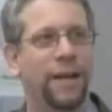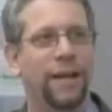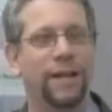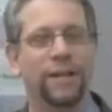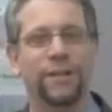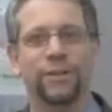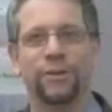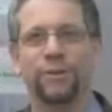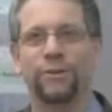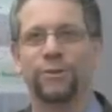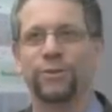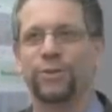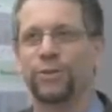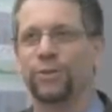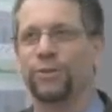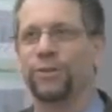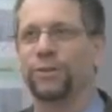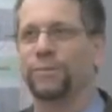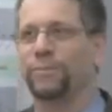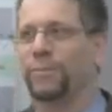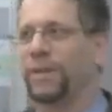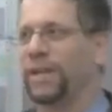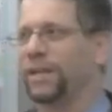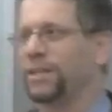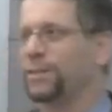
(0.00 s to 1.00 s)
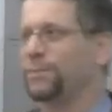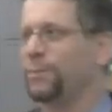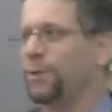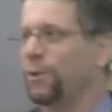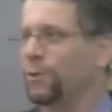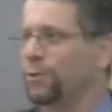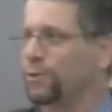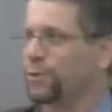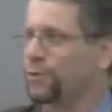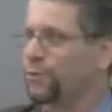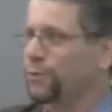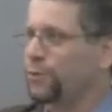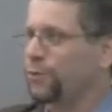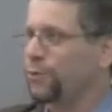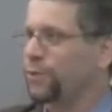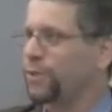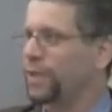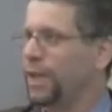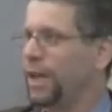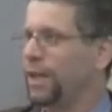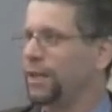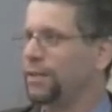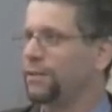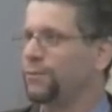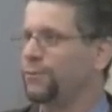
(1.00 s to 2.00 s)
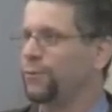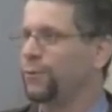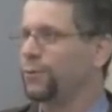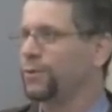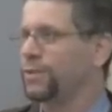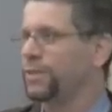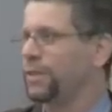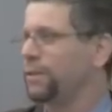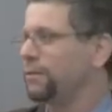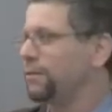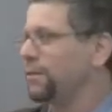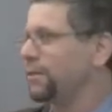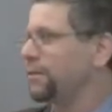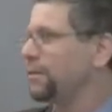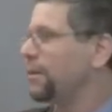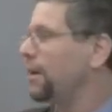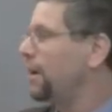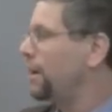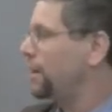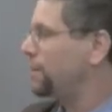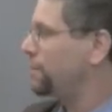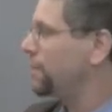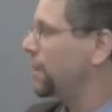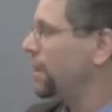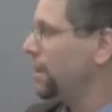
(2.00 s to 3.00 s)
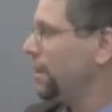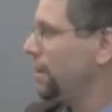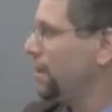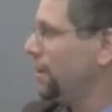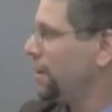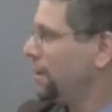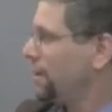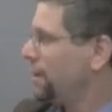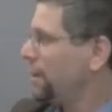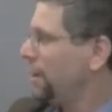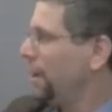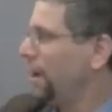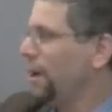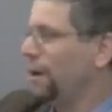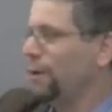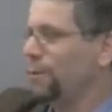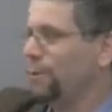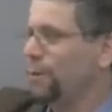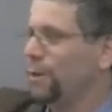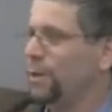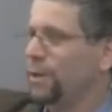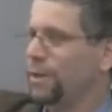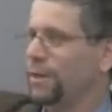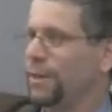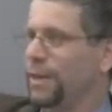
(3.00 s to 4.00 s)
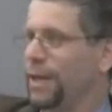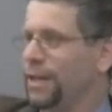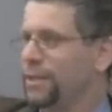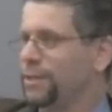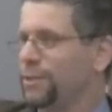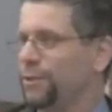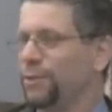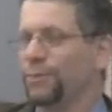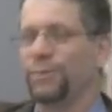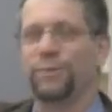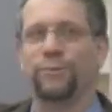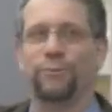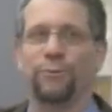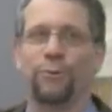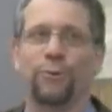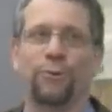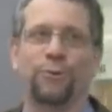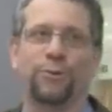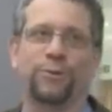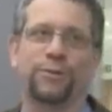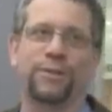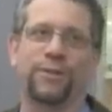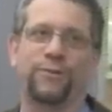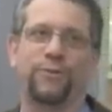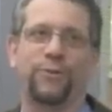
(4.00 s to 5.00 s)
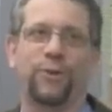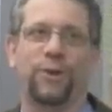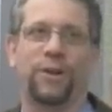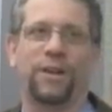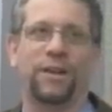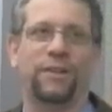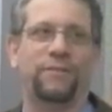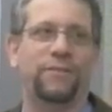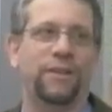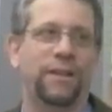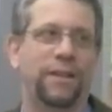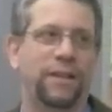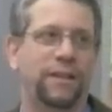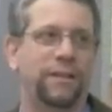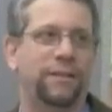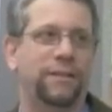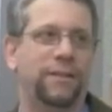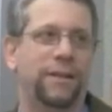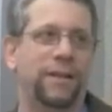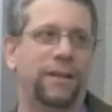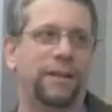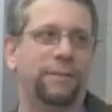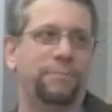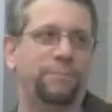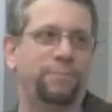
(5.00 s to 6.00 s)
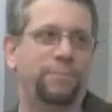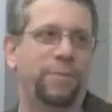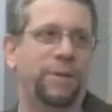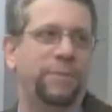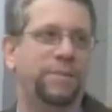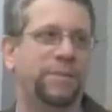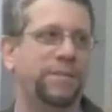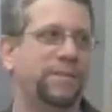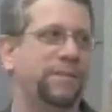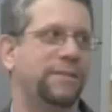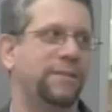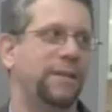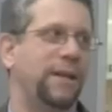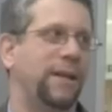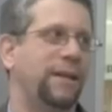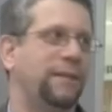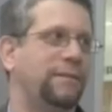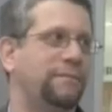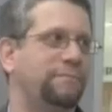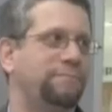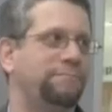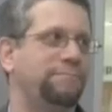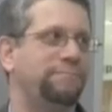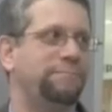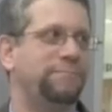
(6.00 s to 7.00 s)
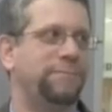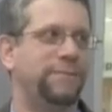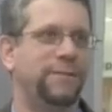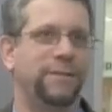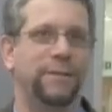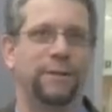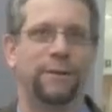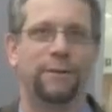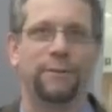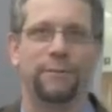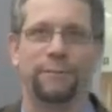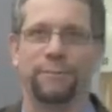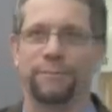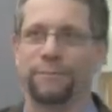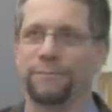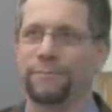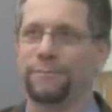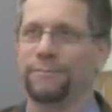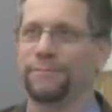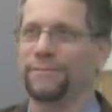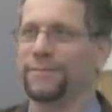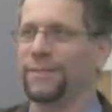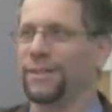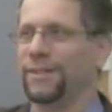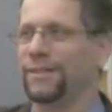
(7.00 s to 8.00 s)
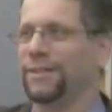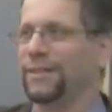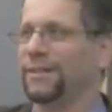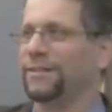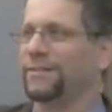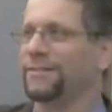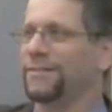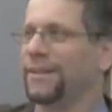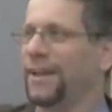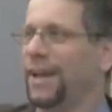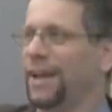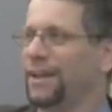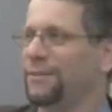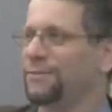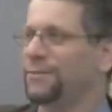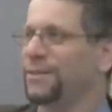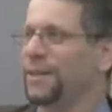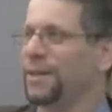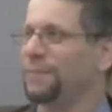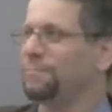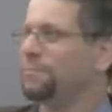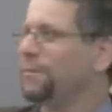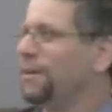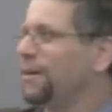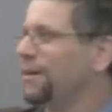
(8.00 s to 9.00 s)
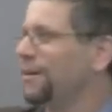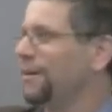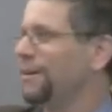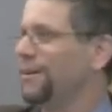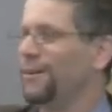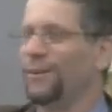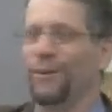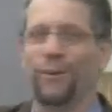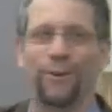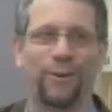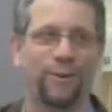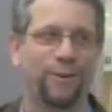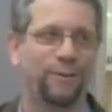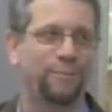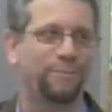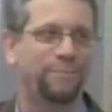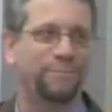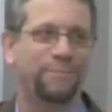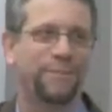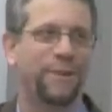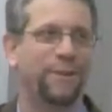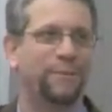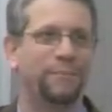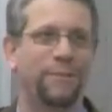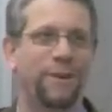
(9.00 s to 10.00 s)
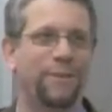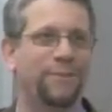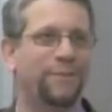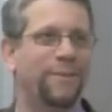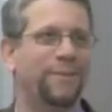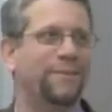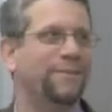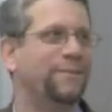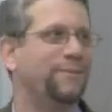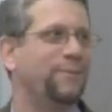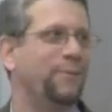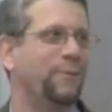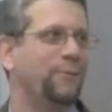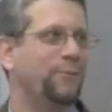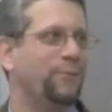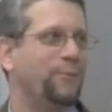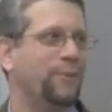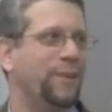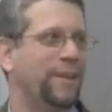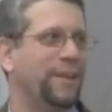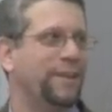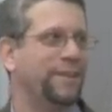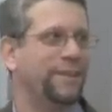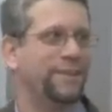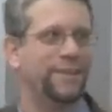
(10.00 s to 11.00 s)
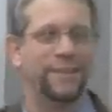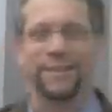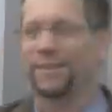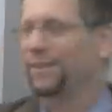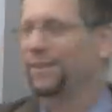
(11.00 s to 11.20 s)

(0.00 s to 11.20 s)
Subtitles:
and you shouldn't be exposed to that for a certain time. Now, that's not the rules if you're living in the Pepys Estate. So, we didn't give them all the buffers for free